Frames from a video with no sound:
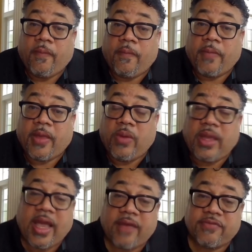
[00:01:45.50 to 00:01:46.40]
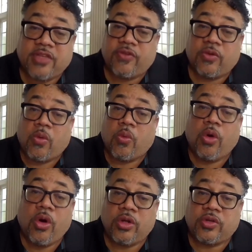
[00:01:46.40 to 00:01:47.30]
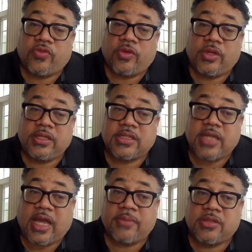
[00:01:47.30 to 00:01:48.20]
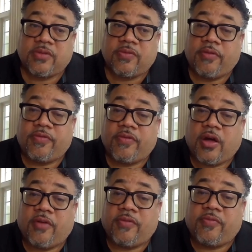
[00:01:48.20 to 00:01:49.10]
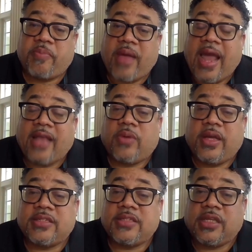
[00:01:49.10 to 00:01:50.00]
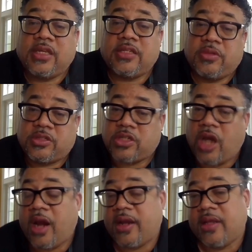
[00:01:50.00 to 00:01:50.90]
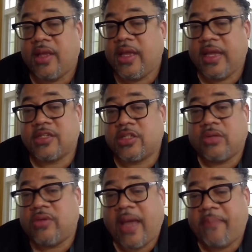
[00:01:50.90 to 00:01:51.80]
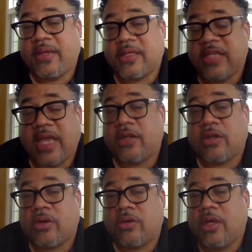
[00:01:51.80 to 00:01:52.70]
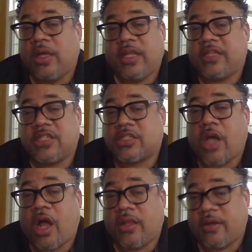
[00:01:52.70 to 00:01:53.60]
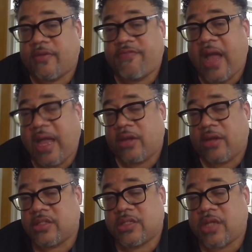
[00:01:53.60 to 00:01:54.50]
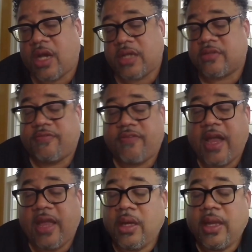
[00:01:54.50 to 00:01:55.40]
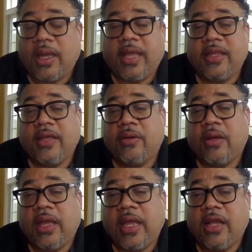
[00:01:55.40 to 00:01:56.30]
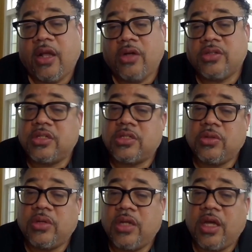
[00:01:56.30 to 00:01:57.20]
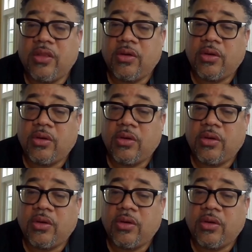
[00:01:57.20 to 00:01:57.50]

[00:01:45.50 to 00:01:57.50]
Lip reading: and we have different words for these types of pathways that get started. And so, not being technical, let's just call it a fire. It starts a fire, and then it goes into another